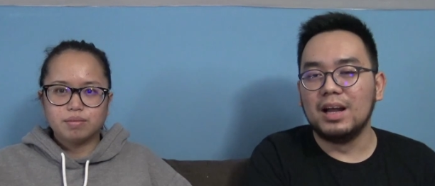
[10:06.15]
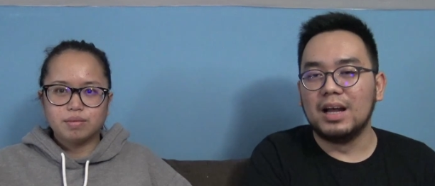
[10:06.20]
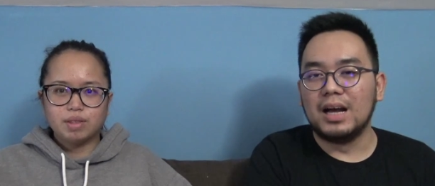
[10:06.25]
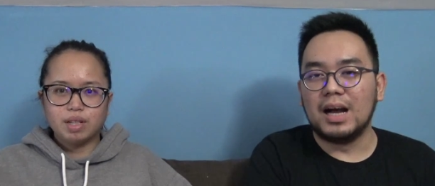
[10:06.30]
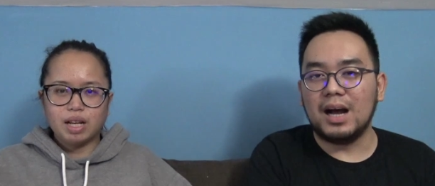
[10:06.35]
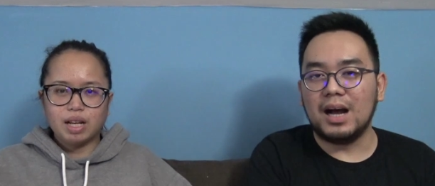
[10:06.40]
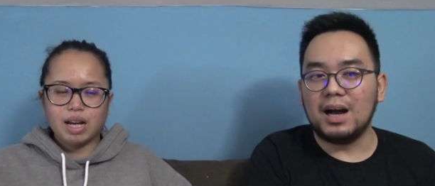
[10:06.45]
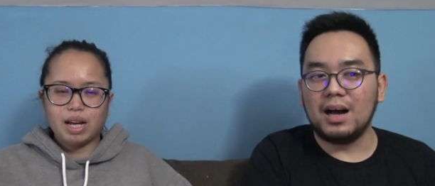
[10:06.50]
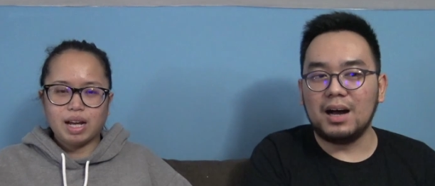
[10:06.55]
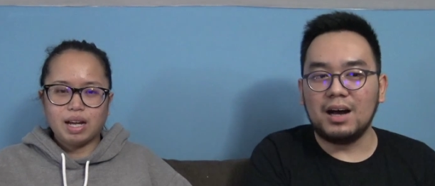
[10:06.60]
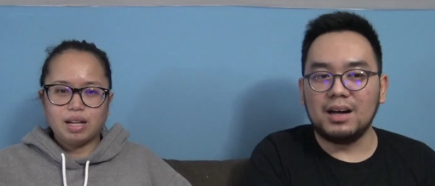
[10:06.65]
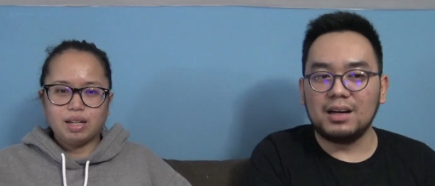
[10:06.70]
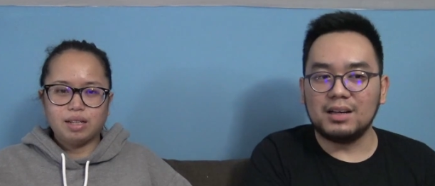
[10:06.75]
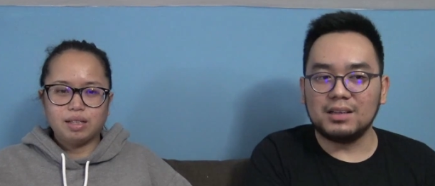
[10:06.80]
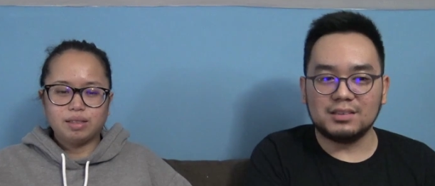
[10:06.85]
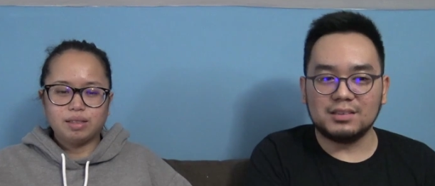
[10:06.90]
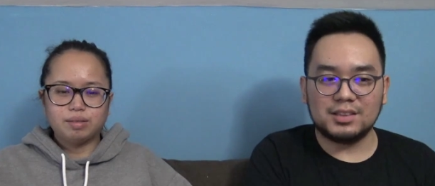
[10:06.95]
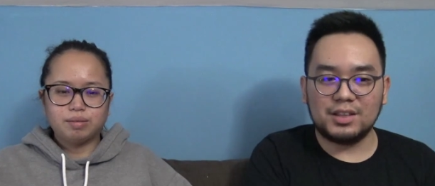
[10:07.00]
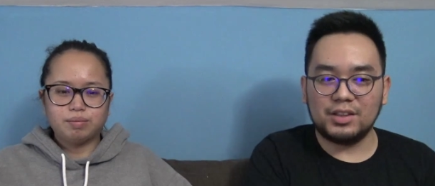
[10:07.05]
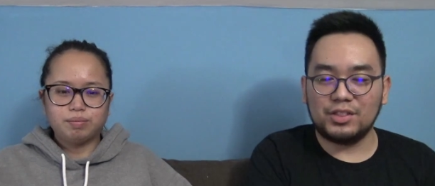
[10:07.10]
Speaker 1: Yeah. Uh,
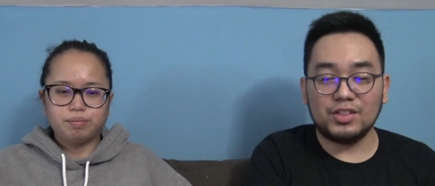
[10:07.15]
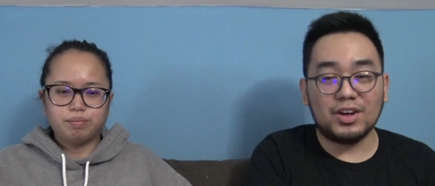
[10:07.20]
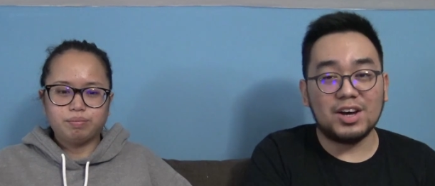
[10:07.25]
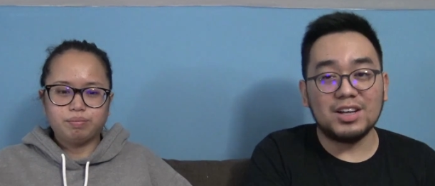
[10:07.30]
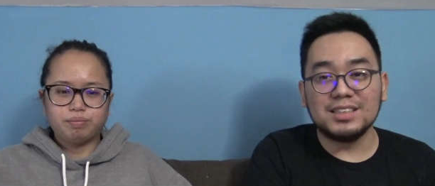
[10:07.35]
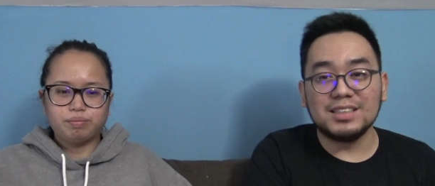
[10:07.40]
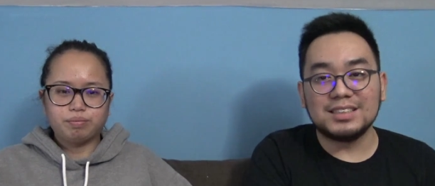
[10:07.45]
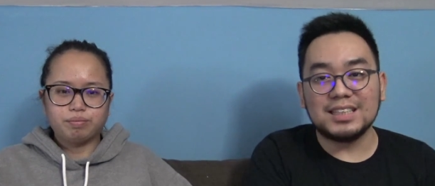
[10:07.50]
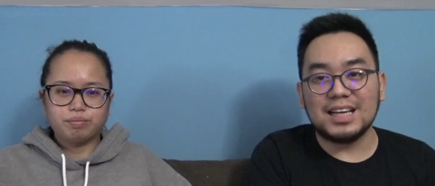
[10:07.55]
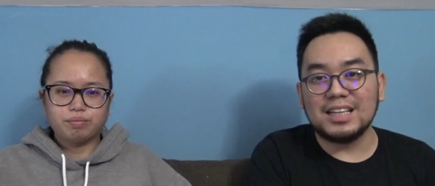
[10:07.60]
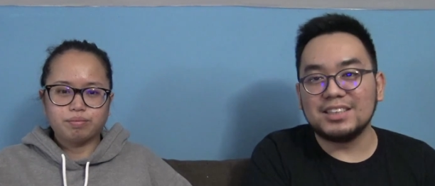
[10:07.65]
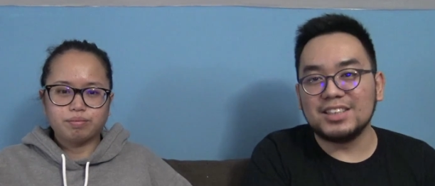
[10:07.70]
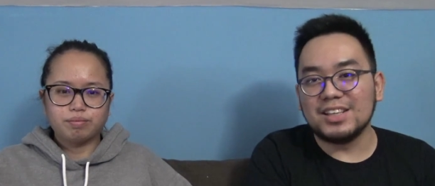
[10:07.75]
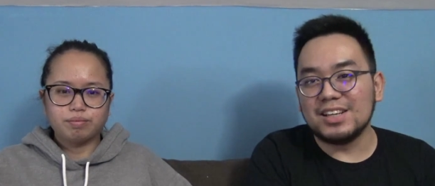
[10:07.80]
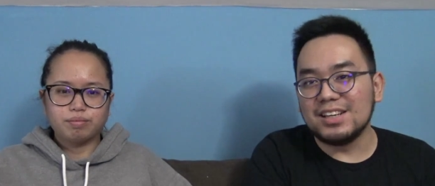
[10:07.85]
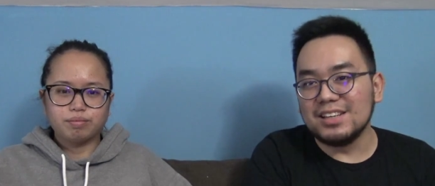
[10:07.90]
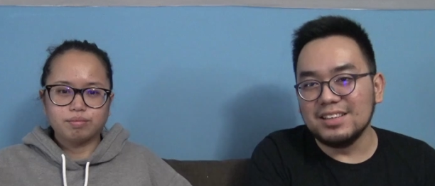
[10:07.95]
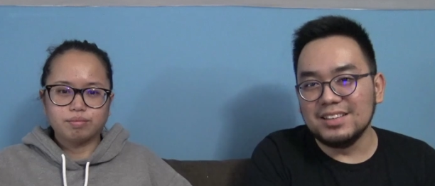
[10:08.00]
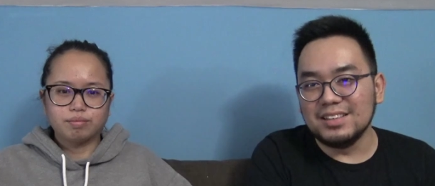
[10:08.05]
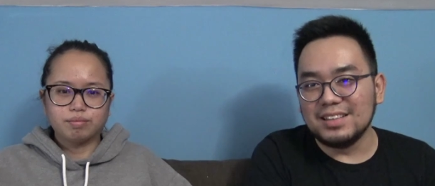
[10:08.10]
is not
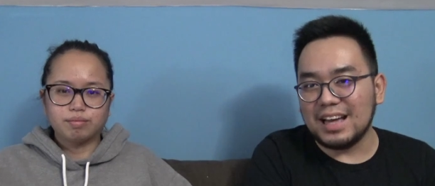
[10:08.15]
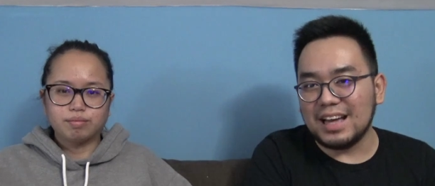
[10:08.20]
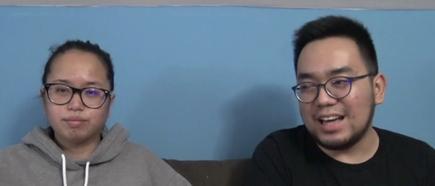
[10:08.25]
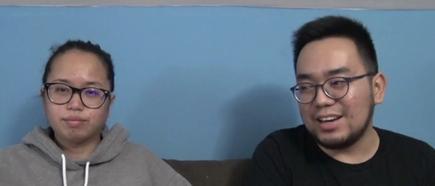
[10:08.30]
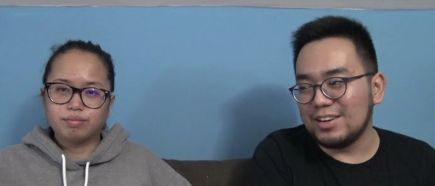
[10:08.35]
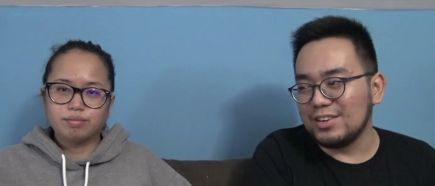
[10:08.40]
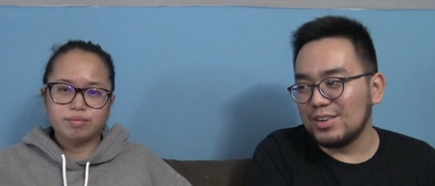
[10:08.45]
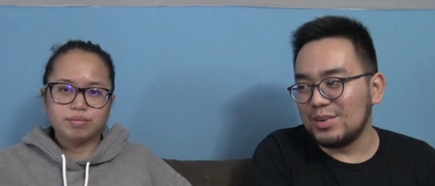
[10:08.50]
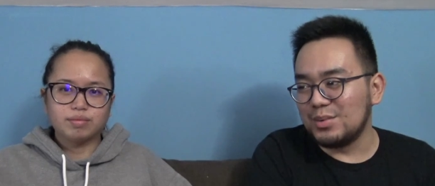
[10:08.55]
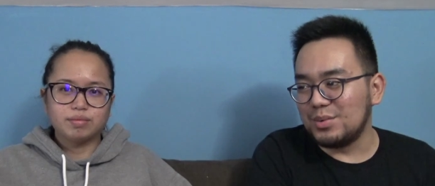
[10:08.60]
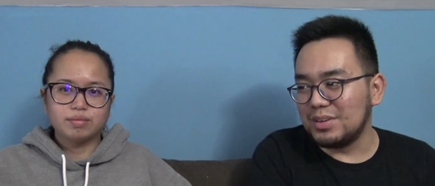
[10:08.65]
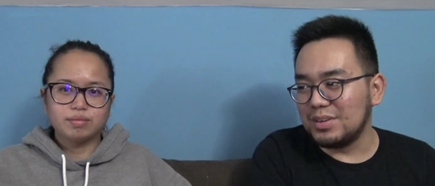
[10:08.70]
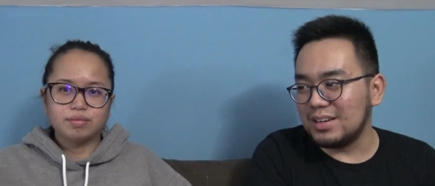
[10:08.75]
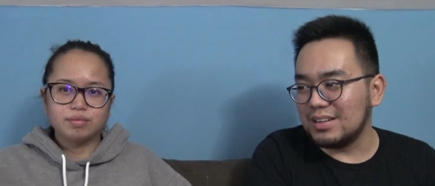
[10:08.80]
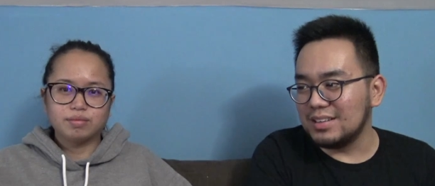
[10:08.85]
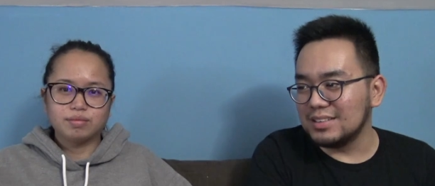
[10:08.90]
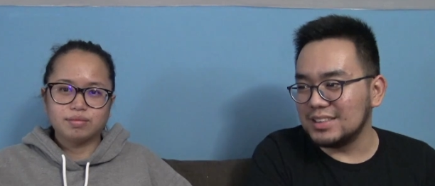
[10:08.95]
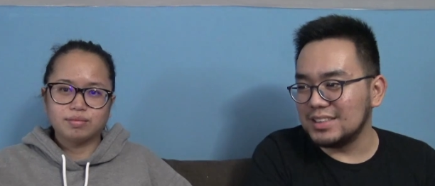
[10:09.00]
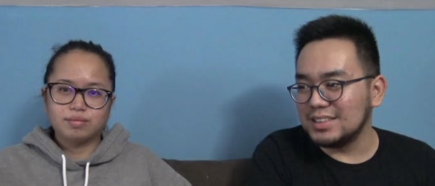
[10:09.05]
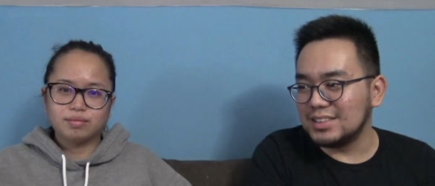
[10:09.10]
done. I don't know what
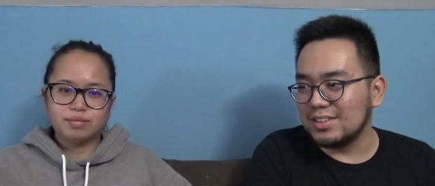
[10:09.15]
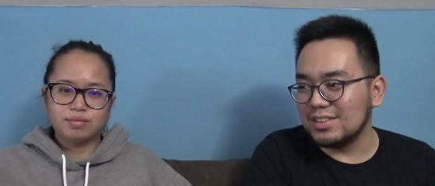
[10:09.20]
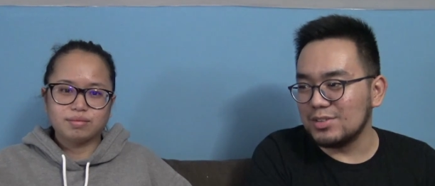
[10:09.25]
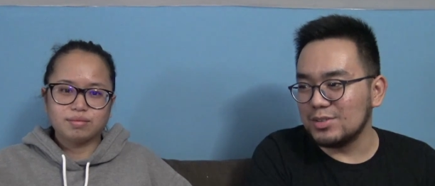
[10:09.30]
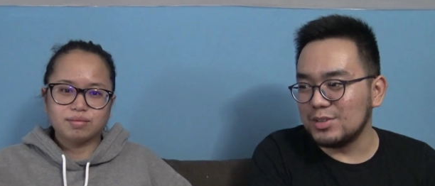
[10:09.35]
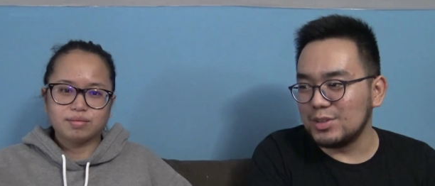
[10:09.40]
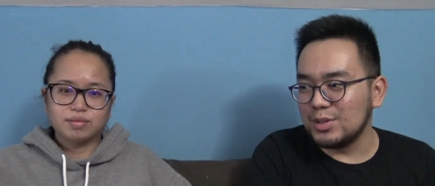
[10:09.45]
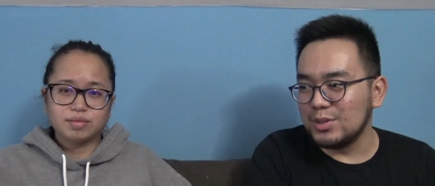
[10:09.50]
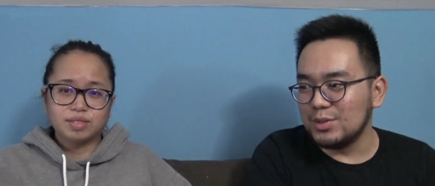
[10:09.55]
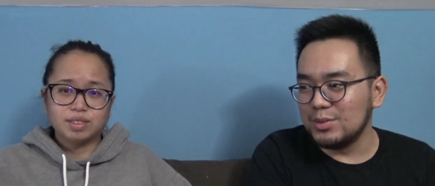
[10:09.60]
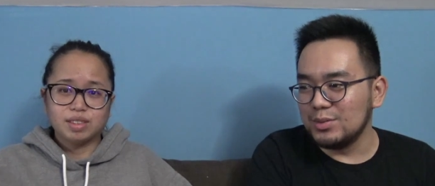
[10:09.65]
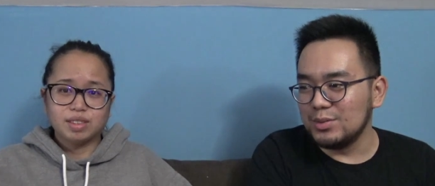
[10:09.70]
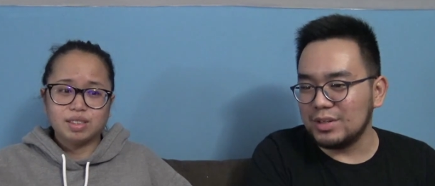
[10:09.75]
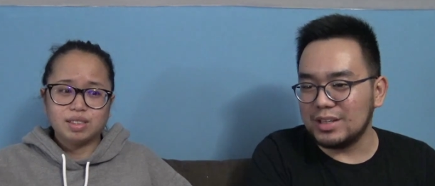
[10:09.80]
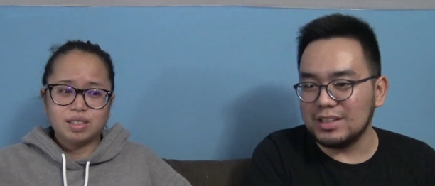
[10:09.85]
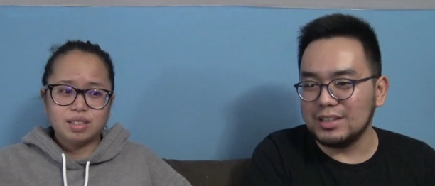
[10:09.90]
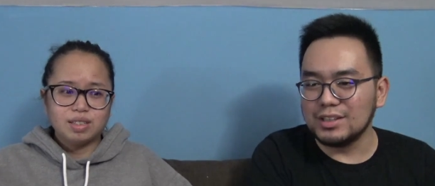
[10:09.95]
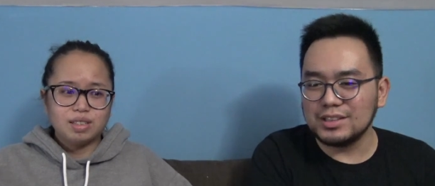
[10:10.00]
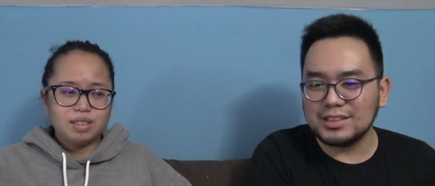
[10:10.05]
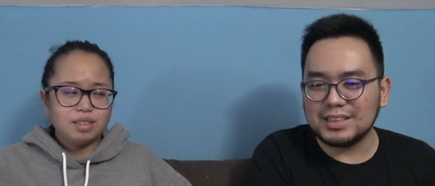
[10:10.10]
else he's gonna do.
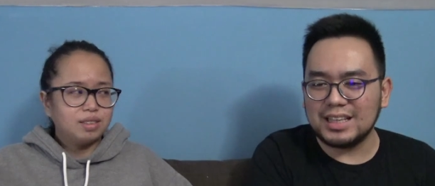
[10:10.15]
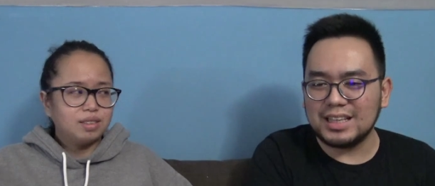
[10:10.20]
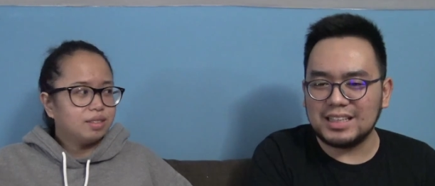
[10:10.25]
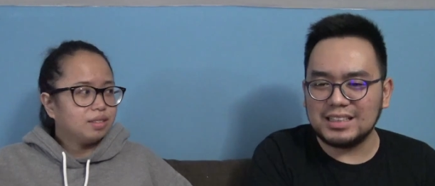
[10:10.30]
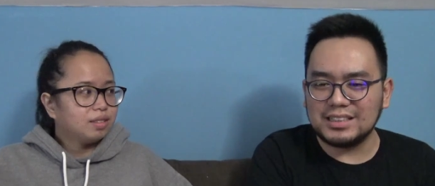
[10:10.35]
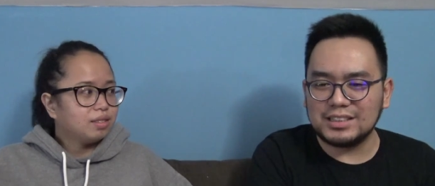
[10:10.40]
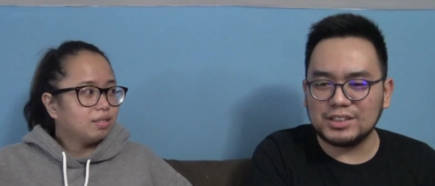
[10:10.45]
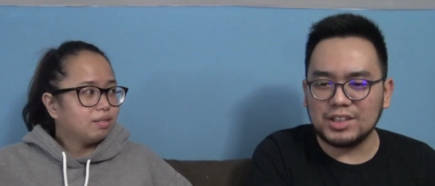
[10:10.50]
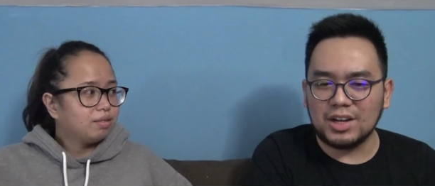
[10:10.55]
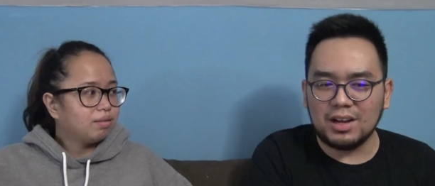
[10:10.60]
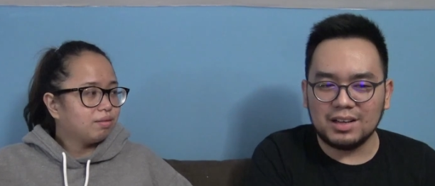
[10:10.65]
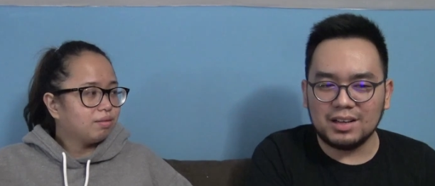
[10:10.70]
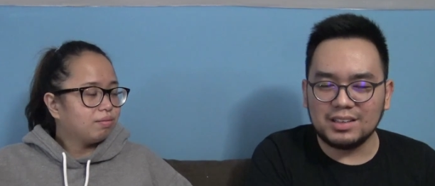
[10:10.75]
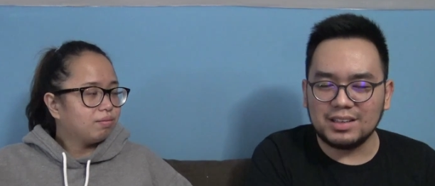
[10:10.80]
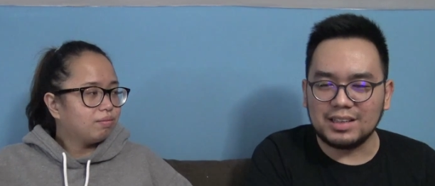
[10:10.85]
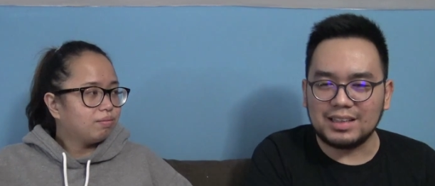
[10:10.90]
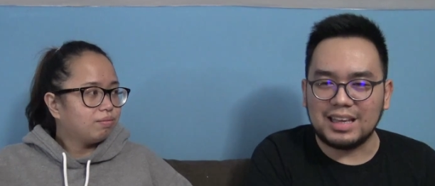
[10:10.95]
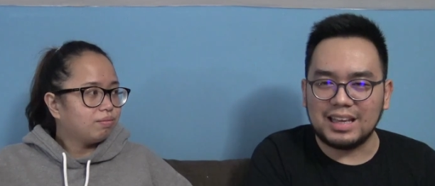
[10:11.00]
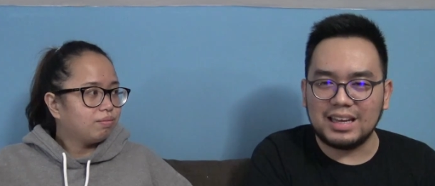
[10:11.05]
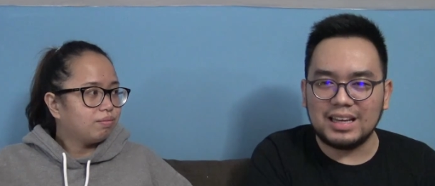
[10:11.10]
It looks like he's talking to
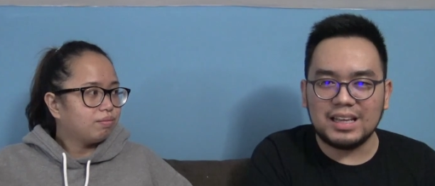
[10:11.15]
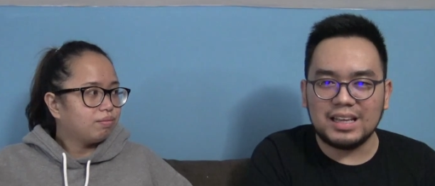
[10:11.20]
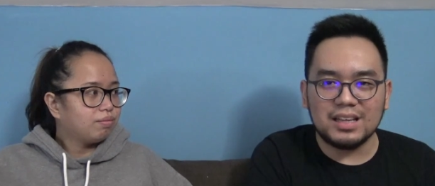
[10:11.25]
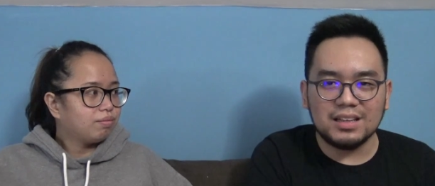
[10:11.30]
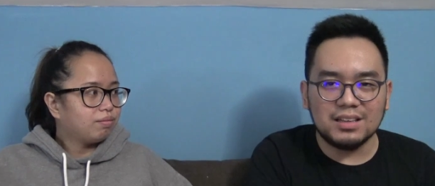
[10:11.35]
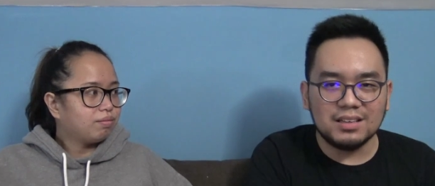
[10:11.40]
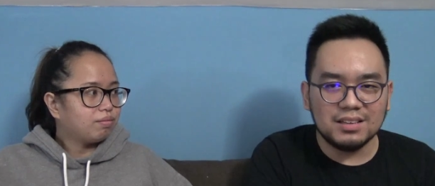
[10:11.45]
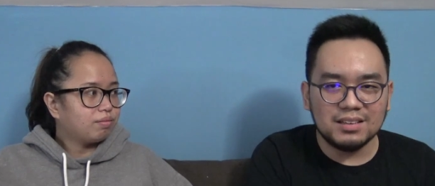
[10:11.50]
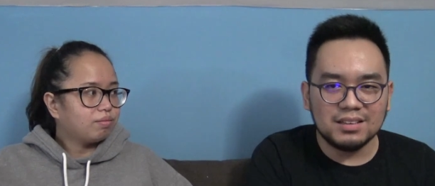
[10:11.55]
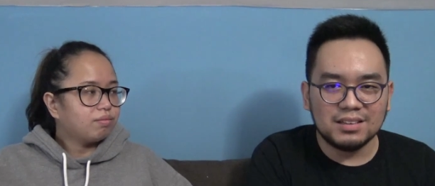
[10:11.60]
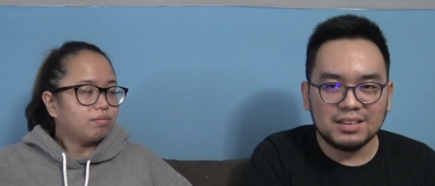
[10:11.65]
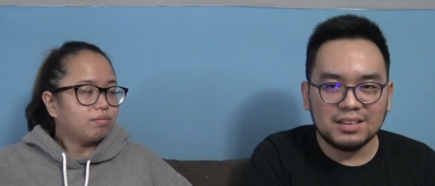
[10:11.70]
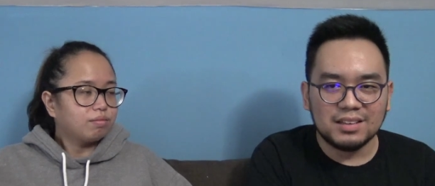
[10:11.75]
Gideon,